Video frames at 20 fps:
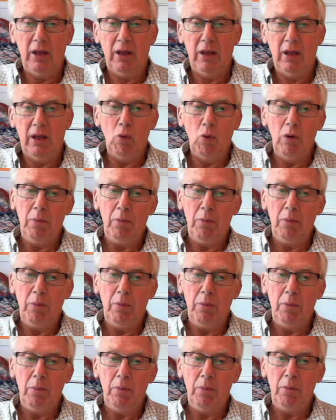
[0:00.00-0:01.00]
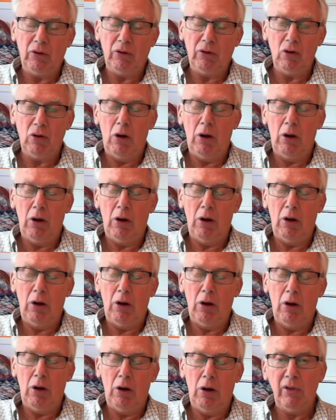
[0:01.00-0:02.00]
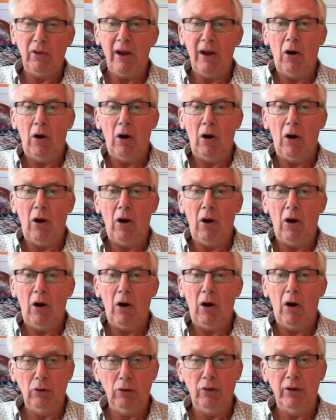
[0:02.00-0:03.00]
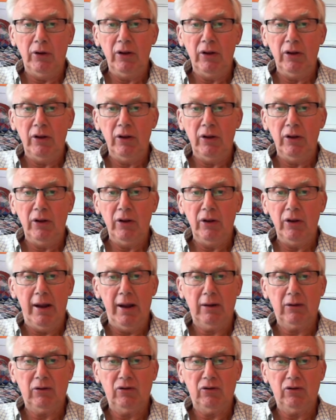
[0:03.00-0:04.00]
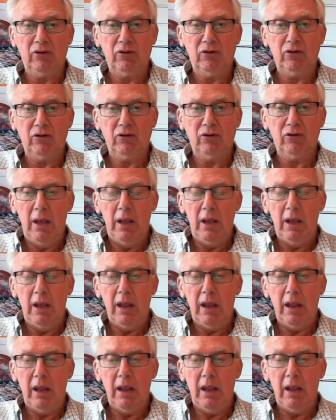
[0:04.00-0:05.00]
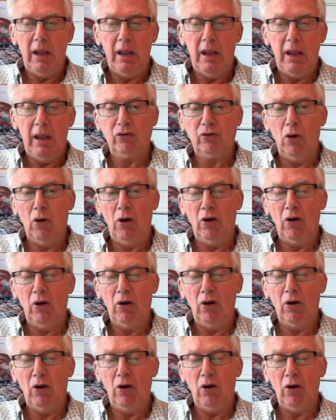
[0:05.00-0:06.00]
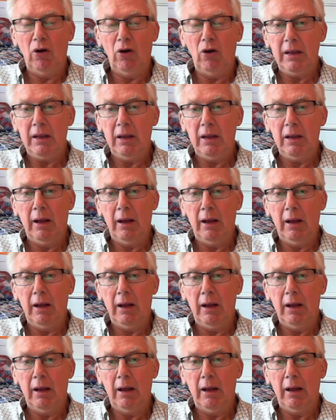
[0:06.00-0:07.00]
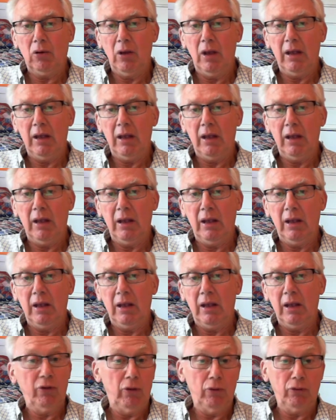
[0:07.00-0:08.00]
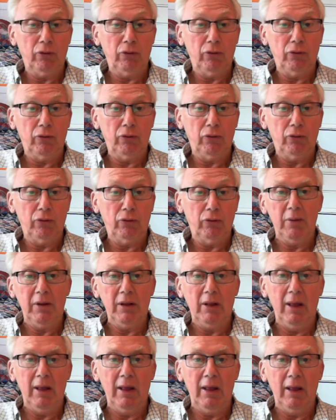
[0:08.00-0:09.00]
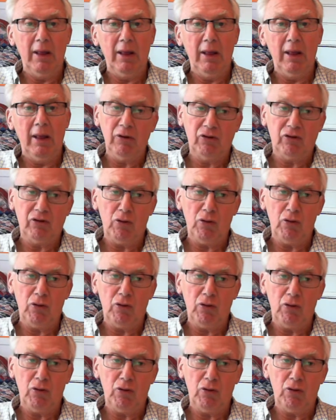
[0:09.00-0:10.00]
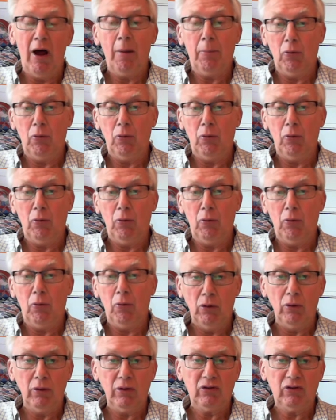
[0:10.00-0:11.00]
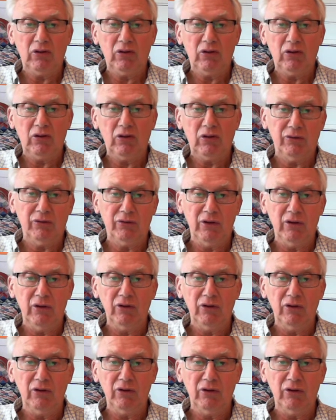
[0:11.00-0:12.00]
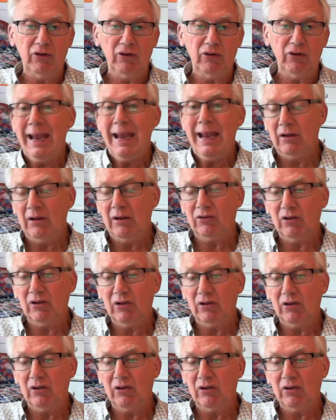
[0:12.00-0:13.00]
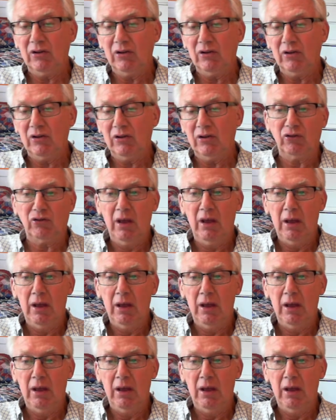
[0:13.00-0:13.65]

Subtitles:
would be any other costs that are not included in the product. And those costs would be, examples of those costs would be like administrative and operational expenses, maintenance expense,